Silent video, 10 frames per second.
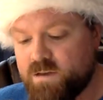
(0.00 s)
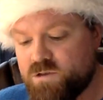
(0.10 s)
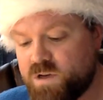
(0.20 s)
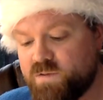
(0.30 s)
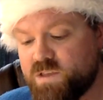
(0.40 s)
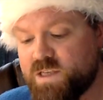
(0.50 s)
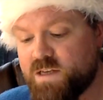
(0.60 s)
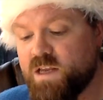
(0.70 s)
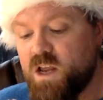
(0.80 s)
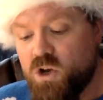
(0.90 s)
Donovan
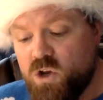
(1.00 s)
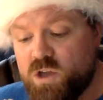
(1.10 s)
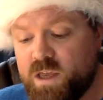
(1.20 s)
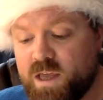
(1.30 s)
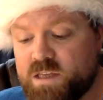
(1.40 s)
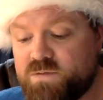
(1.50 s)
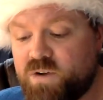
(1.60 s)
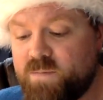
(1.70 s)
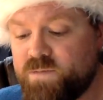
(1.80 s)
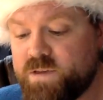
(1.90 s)
said, looking at his
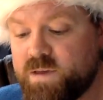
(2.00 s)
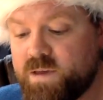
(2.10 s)
friend.